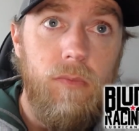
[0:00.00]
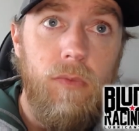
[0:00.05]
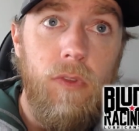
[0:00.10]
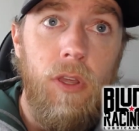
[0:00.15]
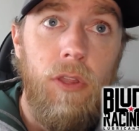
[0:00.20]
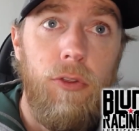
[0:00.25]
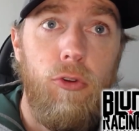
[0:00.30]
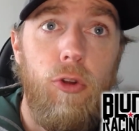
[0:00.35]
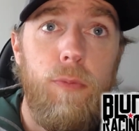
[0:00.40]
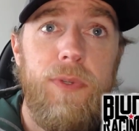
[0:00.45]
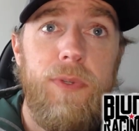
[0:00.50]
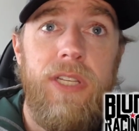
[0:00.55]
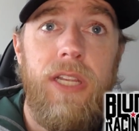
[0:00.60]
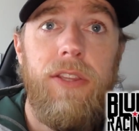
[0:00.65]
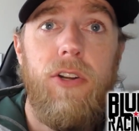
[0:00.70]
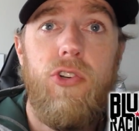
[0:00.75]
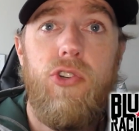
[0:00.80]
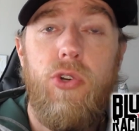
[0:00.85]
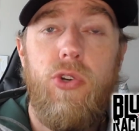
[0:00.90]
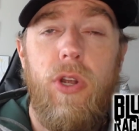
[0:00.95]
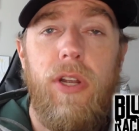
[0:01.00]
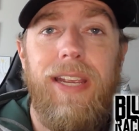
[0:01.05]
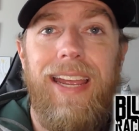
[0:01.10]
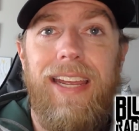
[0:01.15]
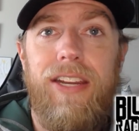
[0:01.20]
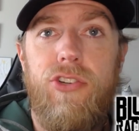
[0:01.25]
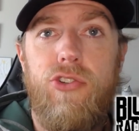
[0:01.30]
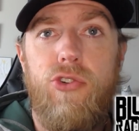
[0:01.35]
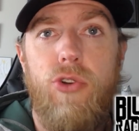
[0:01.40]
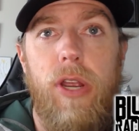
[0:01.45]
The group sent their truck
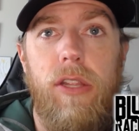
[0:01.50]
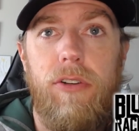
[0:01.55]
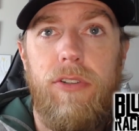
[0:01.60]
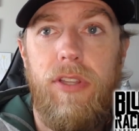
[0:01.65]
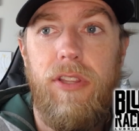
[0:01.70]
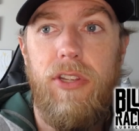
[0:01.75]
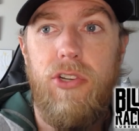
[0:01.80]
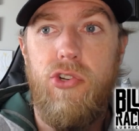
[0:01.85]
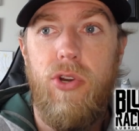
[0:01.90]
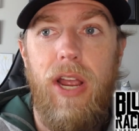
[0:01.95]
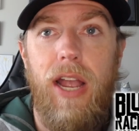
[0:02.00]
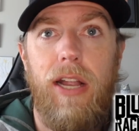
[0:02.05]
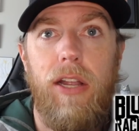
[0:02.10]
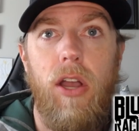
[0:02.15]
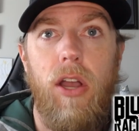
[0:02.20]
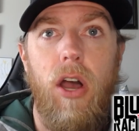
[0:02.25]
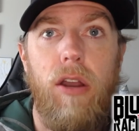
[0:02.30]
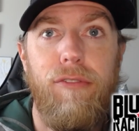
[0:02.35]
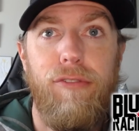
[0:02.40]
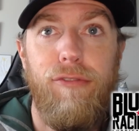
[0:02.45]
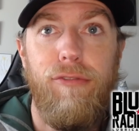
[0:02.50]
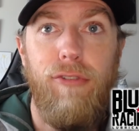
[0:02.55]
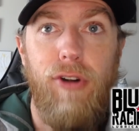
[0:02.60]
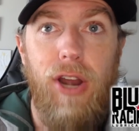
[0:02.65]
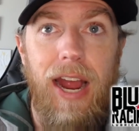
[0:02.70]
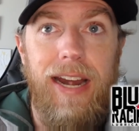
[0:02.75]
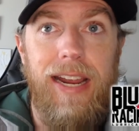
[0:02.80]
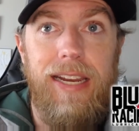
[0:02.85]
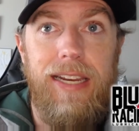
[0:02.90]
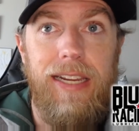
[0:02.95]
and trailer to the track on
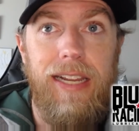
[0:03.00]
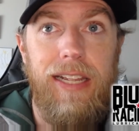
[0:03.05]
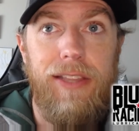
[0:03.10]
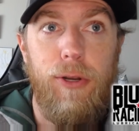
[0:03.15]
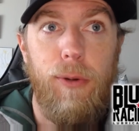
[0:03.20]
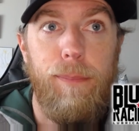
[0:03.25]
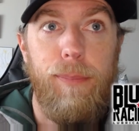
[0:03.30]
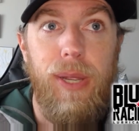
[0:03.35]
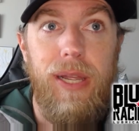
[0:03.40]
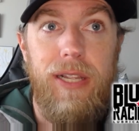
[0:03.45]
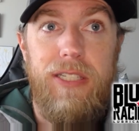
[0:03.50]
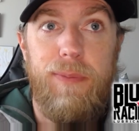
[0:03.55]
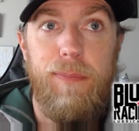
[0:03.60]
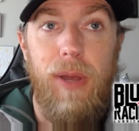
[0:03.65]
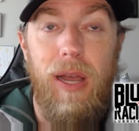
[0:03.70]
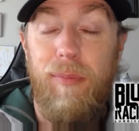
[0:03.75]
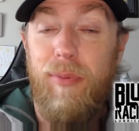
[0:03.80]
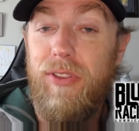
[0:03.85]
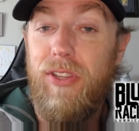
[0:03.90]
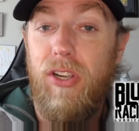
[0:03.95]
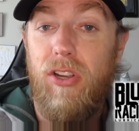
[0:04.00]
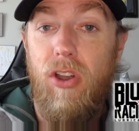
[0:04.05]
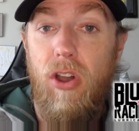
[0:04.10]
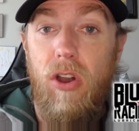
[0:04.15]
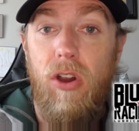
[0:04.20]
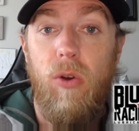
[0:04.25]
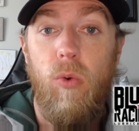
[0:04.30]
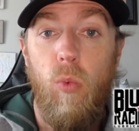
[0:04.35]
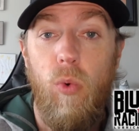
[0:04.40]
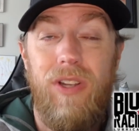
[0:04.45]
Friday to get their pit spot, but the
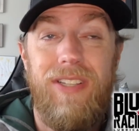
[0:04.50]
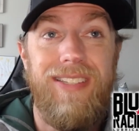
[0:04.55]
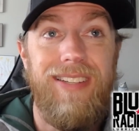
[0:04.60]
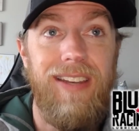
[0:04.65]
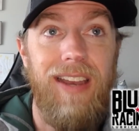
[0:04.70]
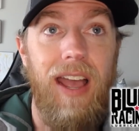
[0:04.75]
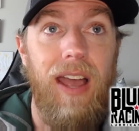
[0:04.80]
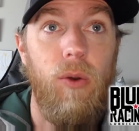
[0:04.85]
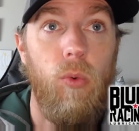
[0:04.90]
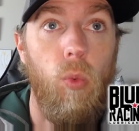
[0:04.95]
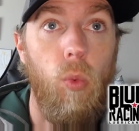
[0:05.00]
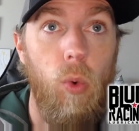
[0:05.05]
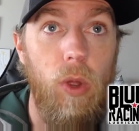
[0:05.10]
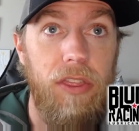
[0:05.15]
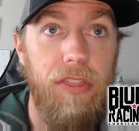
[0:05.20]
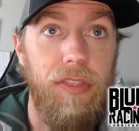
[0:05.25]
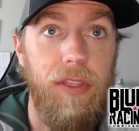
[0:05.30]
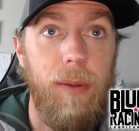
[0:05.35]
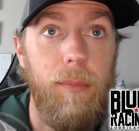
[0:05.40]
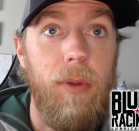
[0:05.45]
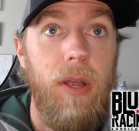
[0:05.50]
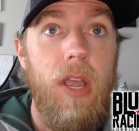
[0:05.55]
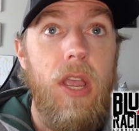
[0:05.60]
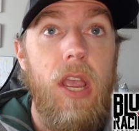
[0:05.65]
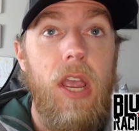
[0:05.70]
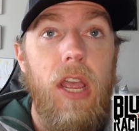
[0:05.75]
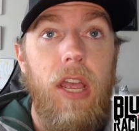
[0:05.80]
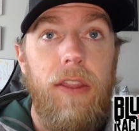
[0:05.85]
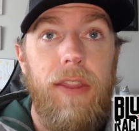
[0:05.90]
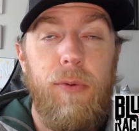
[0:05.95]
car was not with them.
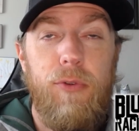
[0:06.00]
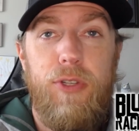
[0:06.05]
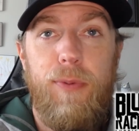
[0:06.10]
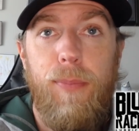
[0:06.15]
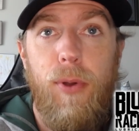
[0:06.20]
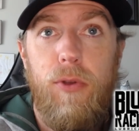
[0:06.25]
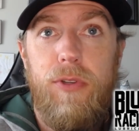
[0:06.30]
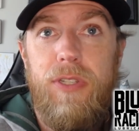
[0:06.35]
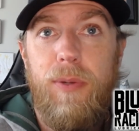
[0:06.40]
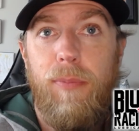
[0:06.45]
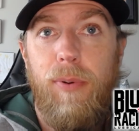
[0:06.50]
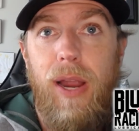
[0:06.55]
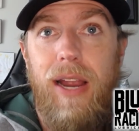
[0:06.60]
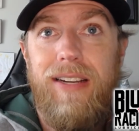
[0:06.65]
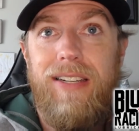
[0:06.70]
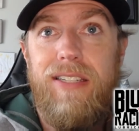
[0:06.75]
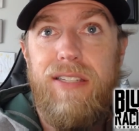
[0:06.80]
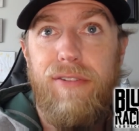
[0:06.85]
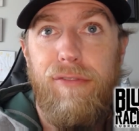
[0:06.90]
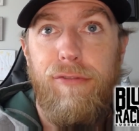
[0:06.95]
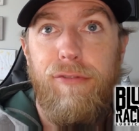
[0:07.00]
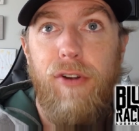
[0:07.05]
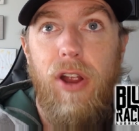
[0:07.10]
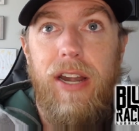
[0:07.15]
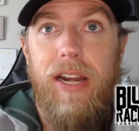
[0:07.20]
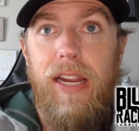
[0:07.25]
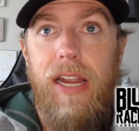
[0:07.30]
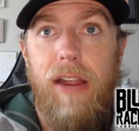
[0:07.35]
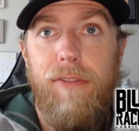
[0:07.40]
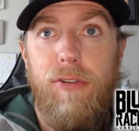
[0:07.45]
They were supposed to practice
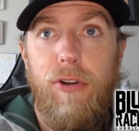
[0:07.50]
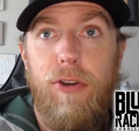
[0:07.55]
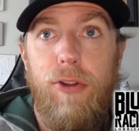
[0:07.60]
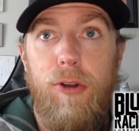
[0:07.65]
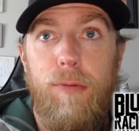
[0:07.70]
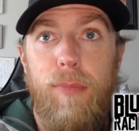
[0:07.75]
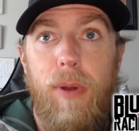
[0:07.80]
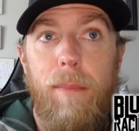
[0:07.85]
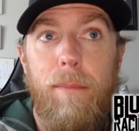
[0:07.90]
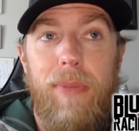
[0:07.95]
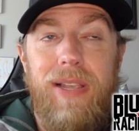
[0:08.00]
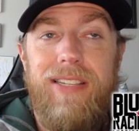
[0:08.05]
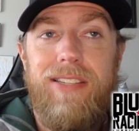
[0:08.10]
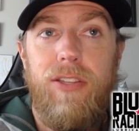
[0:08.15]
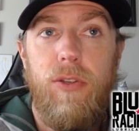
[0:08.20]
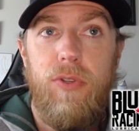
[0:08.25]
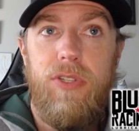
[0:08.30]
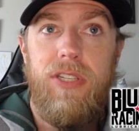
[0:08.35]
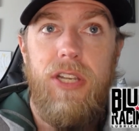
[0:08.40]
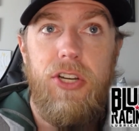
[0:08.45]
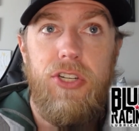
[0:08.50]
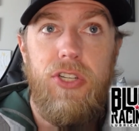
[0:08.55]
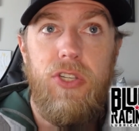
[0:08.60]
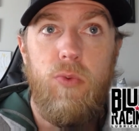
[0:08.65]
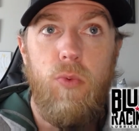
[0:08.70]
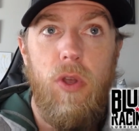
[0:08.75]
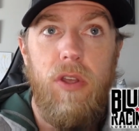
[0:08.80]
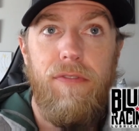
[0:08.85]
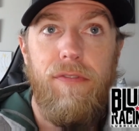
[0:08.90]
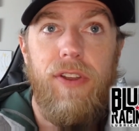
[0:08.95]
Friday afternoon, but missed those sessions
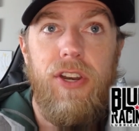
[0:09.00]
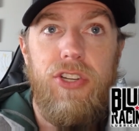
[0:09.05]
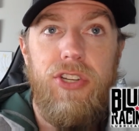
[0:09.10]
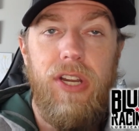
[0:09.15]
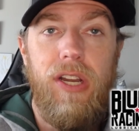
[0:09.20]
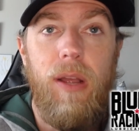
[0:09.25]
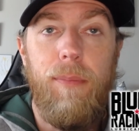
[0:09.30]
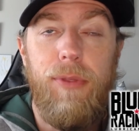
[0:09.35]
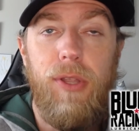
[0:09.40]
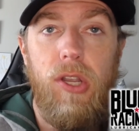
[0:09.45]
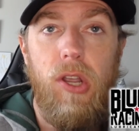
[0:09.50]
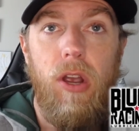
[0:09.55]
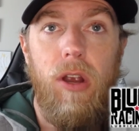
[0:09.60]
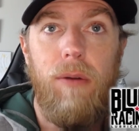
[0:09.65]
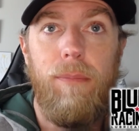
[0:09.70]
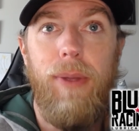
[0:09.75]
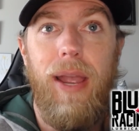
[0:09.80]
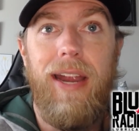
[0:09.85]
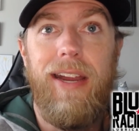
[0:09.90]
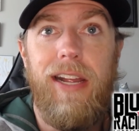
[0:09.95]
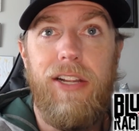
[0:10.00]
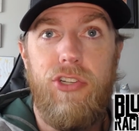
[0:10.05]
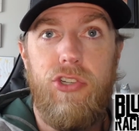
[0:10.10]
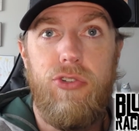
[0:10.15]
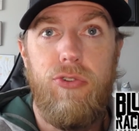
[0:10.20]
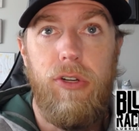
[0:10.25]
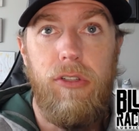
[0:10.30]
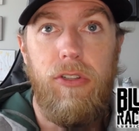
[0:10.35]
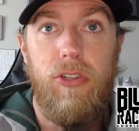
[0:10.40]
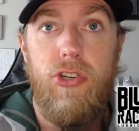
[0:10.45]
while finishing up the car back at
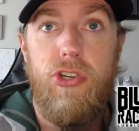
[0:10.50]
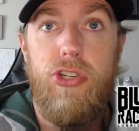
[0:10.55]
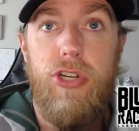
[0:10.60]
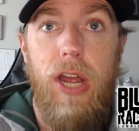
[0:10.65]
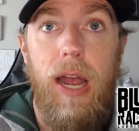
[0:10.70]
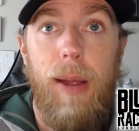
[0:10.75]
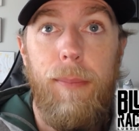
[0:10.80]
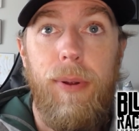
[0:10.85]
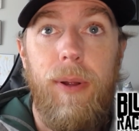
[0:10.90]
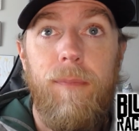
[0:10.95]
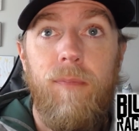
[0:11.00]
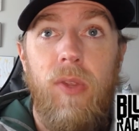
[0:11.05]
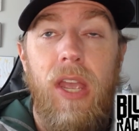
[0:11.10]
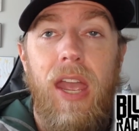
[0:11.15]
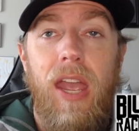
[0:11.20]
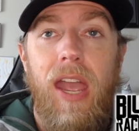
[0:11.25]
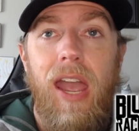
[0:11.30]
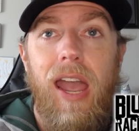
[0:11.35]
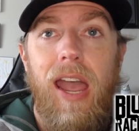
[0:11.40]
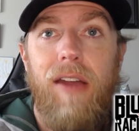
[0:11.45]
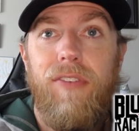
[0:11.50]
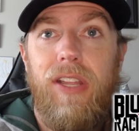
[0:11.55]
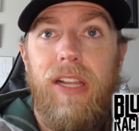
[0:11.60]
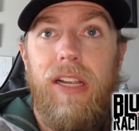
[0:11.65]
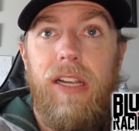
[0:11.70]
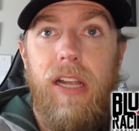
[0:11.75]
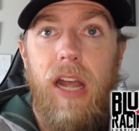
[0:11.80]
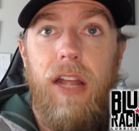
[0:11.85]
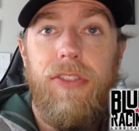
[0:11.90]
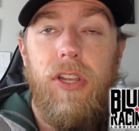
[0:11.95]
Strickler's shop. After they
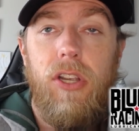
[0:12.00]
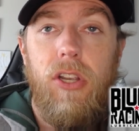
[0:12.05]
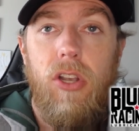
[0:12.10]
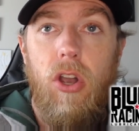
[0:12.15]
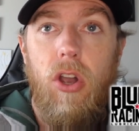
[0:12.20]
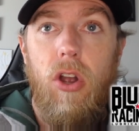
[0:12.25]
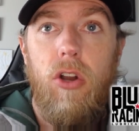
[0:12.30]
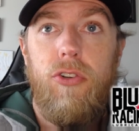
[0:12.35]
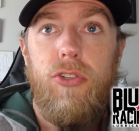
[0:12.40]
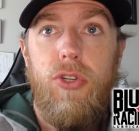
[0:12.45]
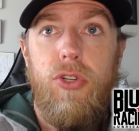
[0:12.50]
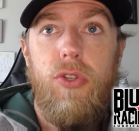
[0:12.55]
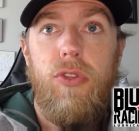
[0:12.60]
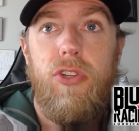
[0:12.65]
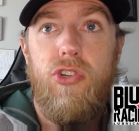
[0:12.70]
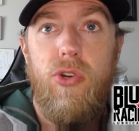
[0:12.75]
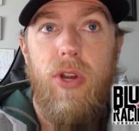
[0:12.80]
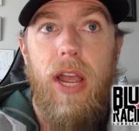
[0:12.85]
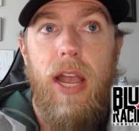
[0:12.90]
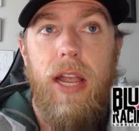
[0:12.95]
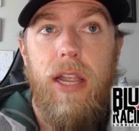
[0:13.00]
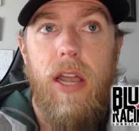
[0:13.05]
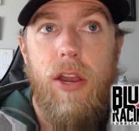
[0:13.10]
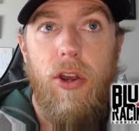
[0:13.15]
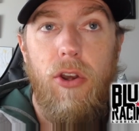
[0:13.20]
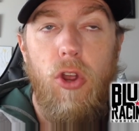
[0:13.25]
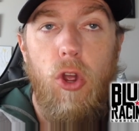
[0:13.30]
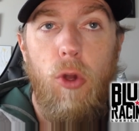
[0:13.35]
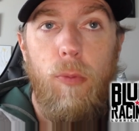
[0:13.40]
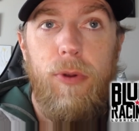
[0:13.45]
got the car to the track on
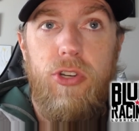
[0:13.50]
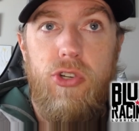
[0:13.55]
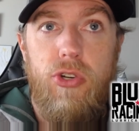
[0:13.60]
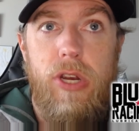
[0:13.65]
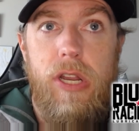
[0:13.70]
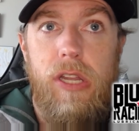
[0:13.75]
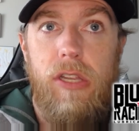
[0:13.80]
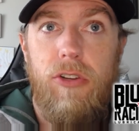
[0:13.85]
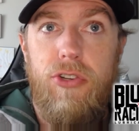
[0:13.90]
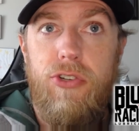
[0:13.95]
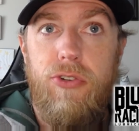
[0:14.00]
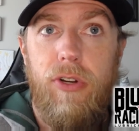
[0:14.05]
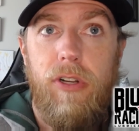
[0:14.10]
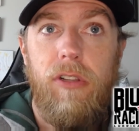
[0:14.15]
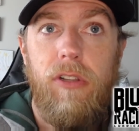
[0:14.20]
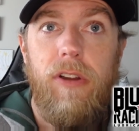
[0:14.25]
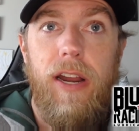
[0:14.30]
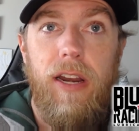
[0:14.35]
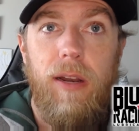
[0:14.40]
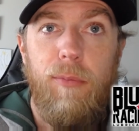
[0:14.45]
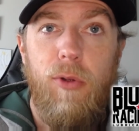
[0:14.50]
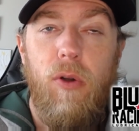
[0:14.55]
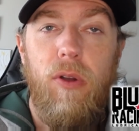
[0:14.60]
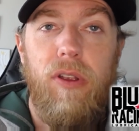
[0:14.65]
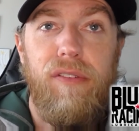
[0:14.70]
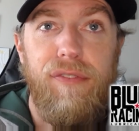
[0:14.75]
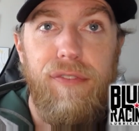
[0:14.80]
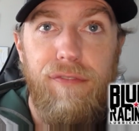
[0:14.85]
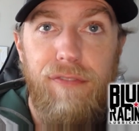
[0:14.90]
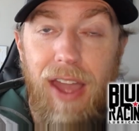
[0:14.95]
an open trailer, Strickler ended up
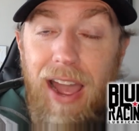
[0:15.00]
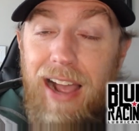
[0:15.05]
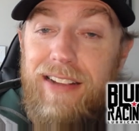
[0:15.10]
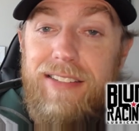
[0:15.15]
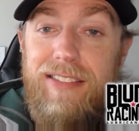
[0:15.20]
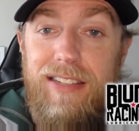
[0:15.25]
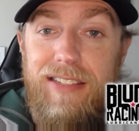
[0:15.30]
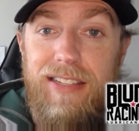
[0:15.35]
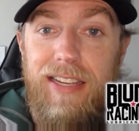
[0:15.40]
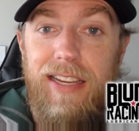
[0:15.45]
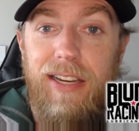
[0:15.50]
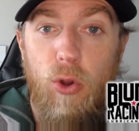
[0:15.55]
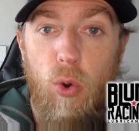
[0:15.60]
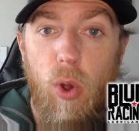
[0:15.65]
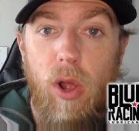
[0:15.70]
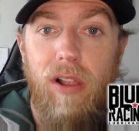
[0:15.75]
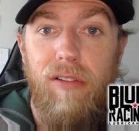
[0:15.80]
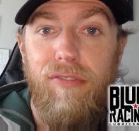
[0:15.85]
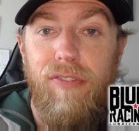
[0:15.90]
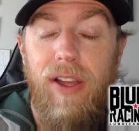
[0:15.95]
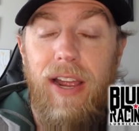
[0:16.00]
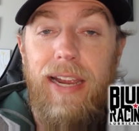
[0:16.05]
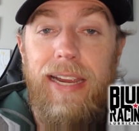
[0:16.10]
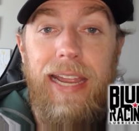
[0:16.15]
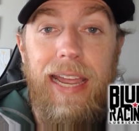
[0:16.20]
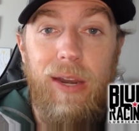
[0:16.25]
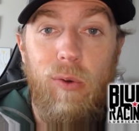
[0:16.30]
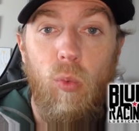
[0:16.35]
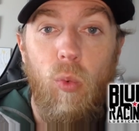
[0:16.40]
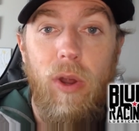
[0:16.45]
going fastest in
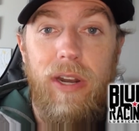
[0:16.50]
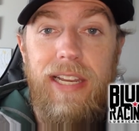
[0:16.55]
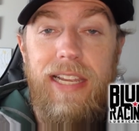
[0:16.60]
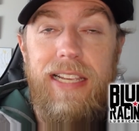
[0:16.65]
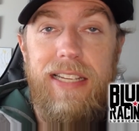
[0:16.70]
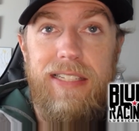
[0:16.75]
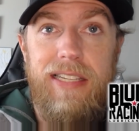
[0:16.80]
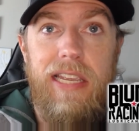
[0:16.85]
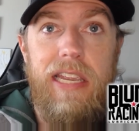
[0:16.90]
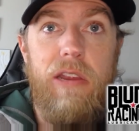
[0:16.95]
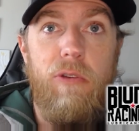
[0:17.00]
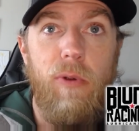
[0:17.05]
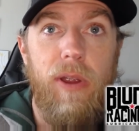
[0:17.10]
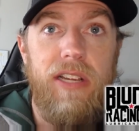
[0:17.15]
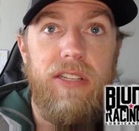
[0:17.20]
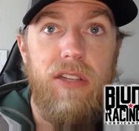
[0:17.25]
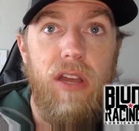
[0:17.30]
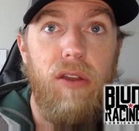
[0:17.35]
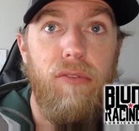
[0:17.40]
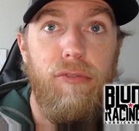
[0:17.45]
qualifying and won his heat race on